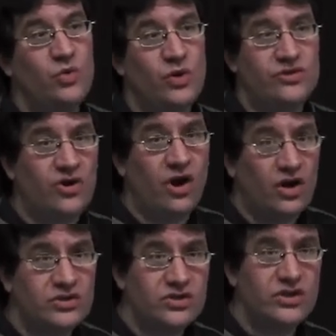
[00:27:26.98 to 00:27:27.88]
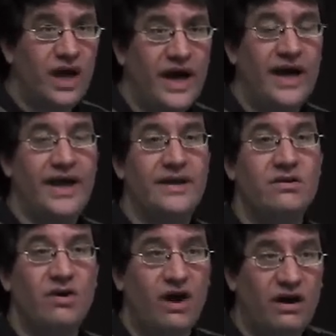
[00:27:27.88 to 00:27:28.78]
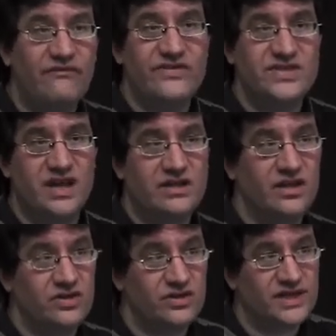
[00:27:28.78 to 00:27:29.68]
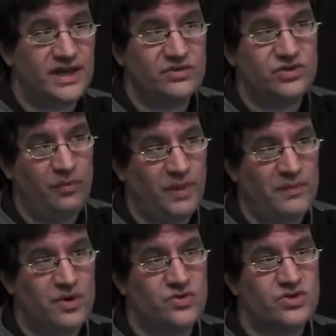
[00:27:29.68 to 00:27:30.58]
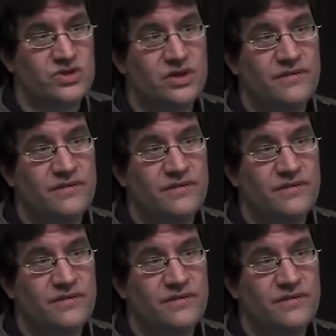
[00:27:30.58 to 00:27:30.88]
with the underlying Office on Legal Counsel memos